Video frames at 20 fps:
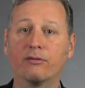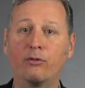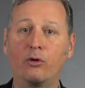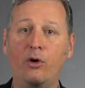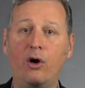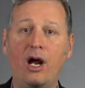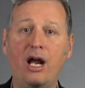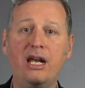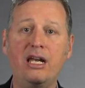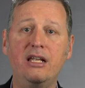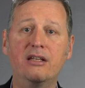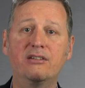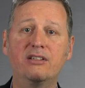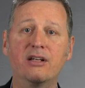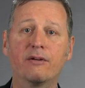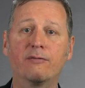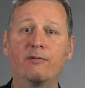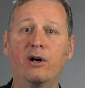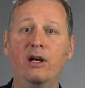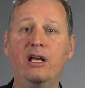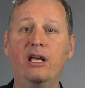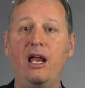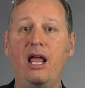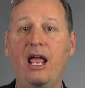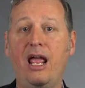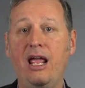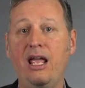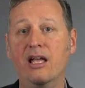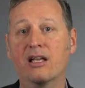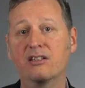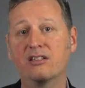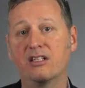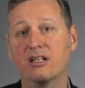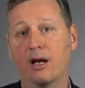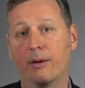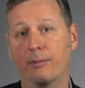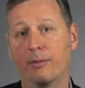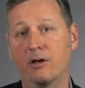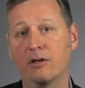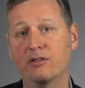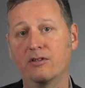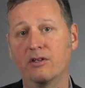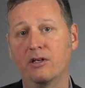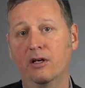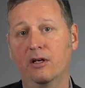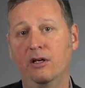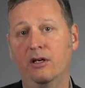variety of different AS numbers